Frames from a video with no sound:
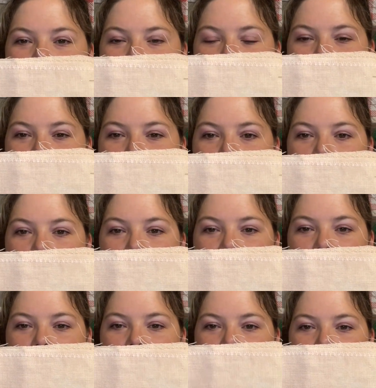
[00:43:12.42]
is
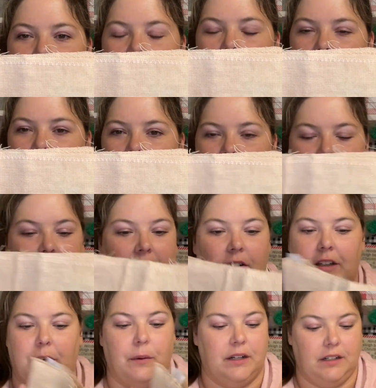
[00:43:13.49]
adorable. I think I
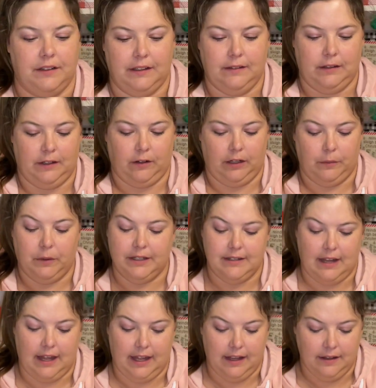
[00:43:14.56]
only worked on this literally one
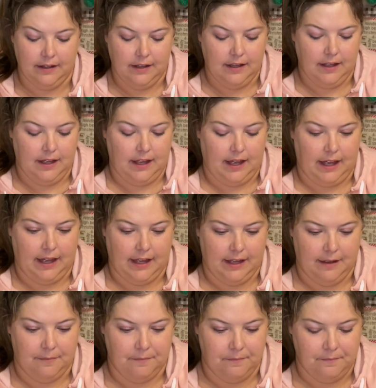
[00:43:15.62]
day.
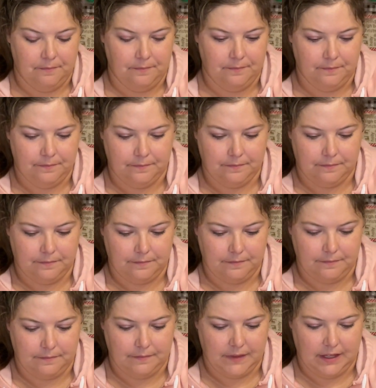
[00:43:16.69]
Um,
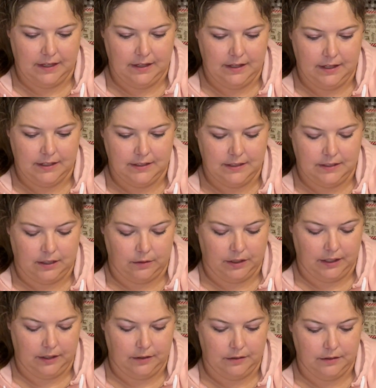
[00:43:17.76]
so
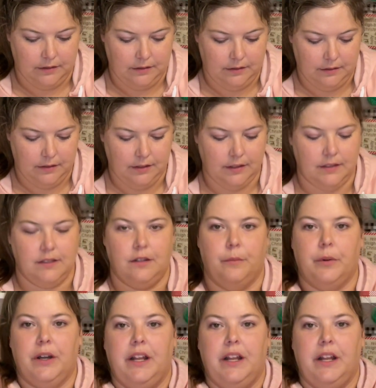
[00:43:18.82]
cute, so pretty.